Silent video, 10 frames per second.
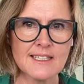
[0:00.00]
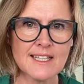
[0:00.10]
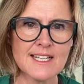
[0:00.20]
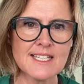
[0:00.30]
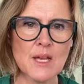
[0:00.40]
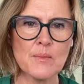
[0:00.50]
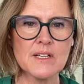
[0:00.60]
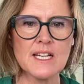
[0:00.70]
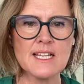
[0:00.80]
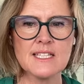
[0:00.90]
things
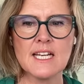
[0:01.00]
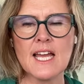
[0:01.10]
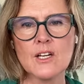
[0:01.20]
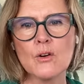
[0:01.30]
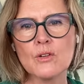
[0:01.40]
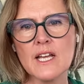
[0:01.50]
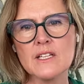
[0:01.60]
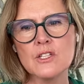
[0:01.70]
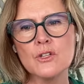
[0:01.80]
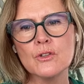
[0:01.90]
happen as an adult
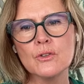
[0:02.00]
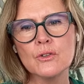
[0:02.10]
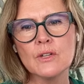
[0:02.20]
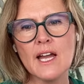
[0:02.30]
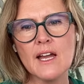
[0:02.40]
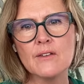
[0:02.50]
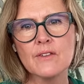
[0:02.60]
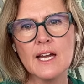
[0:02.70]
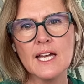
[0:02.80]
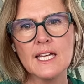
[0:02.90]
and you have
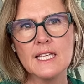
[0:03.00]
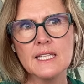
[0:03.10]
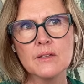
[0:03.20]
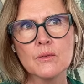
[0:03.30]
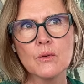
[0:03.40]
a